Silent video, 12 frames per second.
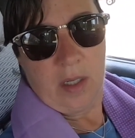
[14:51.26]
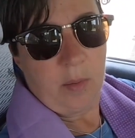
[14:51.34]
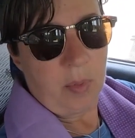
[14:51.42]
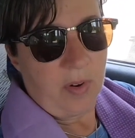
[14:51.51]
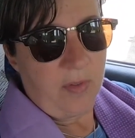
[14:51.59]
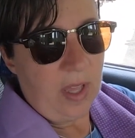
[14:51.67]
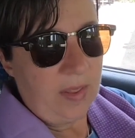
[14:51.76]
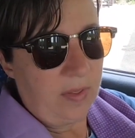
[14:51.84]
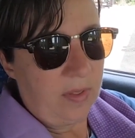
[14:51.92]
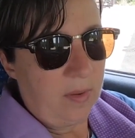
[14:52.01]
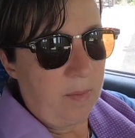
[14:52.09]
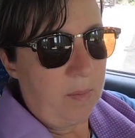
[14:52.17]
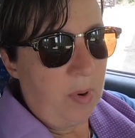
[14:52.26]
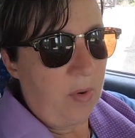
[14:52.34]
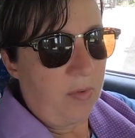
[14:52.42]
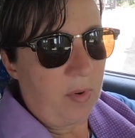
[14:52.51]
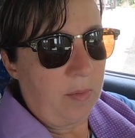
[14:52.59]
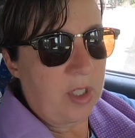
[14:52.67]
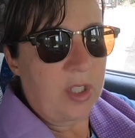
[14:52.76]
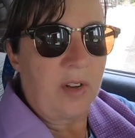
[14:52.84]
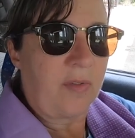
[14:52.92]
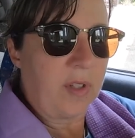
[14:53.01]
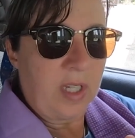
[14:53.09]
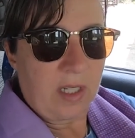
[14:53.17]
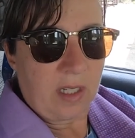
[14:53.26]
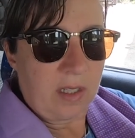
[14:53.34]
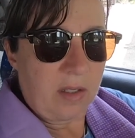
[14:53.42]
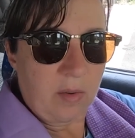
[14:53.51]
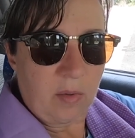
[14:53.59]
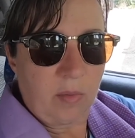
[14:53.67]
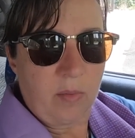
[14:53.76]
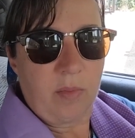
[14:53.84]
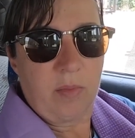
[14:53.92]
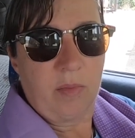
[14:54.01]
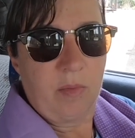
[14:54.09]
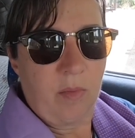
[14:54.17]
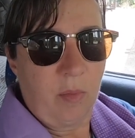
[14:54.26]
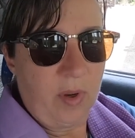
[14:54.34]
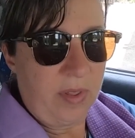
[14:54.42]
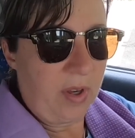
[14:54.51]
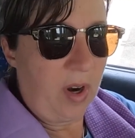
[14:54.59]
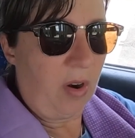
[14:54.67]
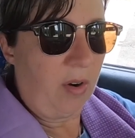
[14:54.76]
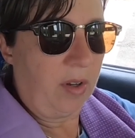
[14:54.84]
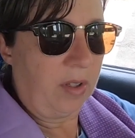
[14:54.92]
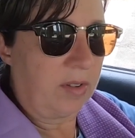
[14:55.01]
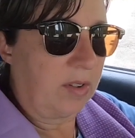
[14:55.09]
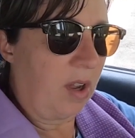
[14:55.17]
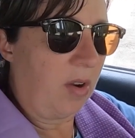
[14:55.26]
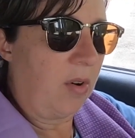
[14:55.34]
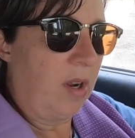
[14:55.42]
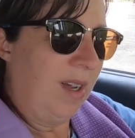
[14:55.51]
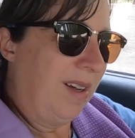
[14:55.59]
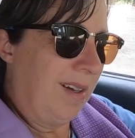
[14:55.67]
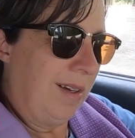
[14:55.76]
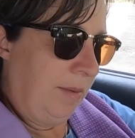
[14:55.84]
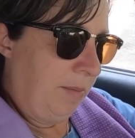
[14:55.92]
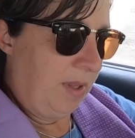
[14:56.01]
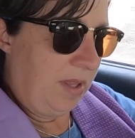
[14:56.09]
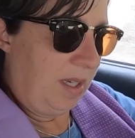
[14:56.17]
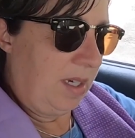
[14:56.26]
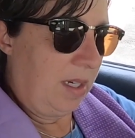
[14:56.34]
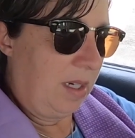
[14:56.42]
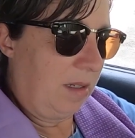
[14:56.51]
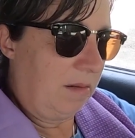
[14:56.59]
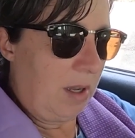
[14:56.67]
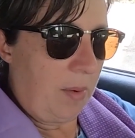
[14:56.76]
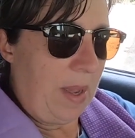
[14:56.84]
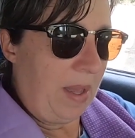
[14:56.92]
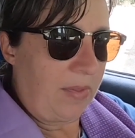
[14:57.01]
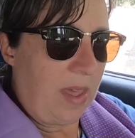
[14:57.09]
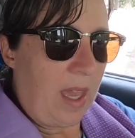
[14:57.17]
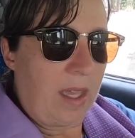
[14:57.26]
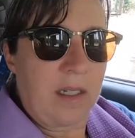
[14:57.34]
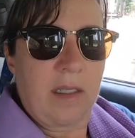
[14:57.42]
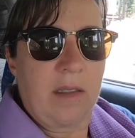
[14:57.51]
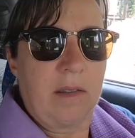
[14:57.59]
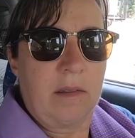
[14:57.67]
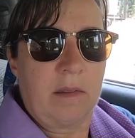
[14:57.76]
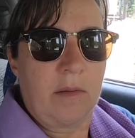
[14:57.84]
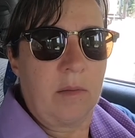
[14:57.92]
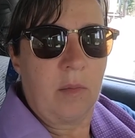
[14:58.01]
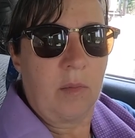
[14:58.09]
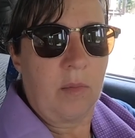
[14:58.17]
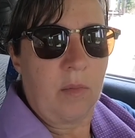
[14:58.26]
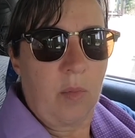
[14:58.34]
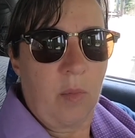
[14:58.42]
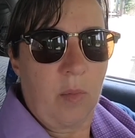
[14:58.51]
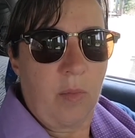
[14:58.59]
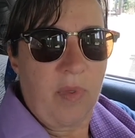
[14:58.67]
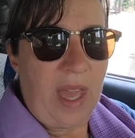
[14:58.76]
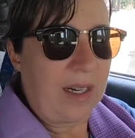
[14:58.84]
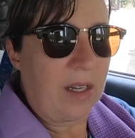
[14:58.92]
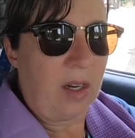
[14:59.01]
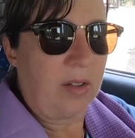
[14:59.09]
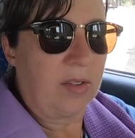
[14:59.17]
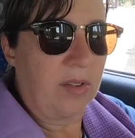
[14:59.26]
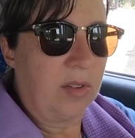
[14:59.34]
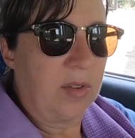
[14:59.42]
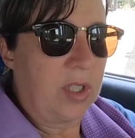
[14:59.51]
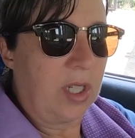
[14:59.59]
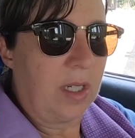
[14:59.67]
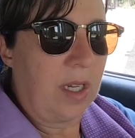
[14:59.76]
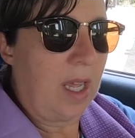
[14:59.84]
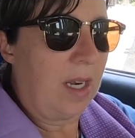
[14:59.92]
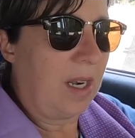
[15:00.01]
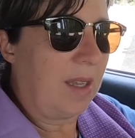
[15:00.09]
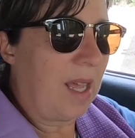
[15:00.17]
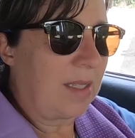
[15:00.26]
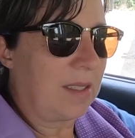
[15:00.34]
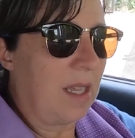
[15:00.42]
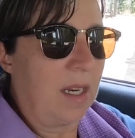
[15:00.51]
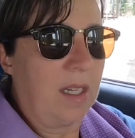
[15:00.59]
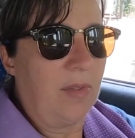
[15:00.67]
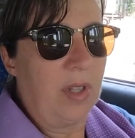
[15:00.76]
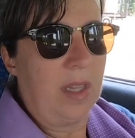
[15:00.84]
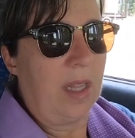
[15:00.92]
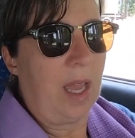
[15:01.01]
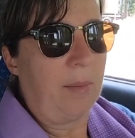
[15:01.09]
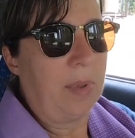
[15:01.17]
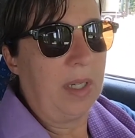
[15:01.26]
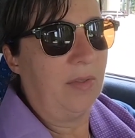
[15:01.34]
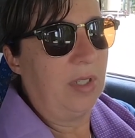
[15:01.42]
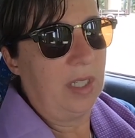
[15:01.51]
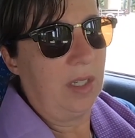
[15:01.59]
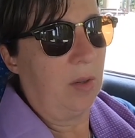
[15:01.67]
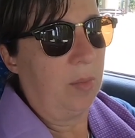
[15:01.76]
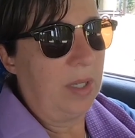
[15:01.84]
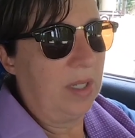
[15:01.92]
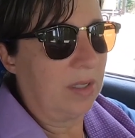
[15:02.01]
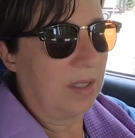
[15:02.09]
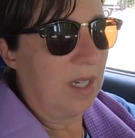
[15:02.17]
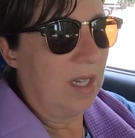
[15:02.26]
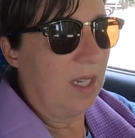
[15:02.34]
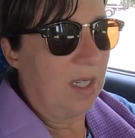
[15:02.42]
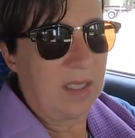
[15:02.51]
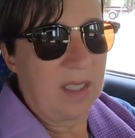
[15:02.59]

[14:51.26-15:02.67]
prevent the boat from shifting with the current. So thinking about that and that kind of solution, and that's not even that big of a deal because it's